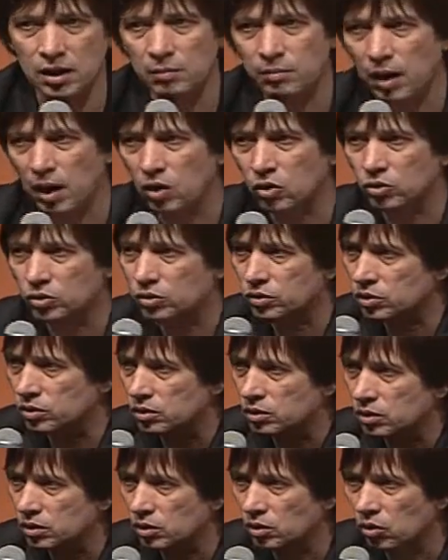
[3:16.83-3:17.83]
about
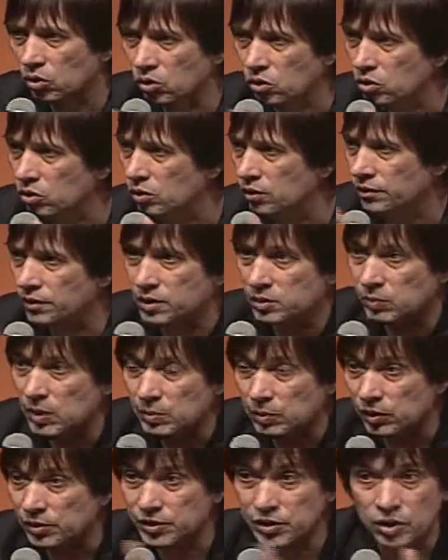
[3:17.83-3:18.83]
all these
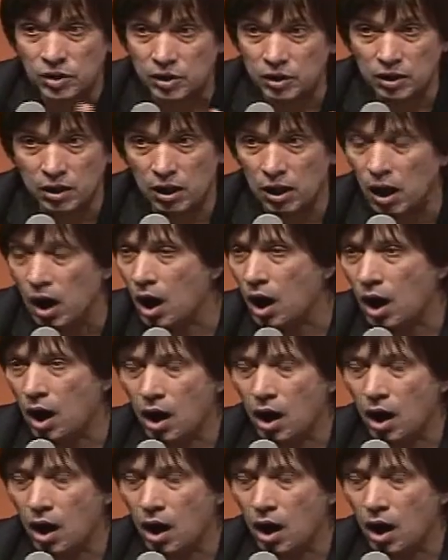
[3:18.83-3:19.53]
people sitting here,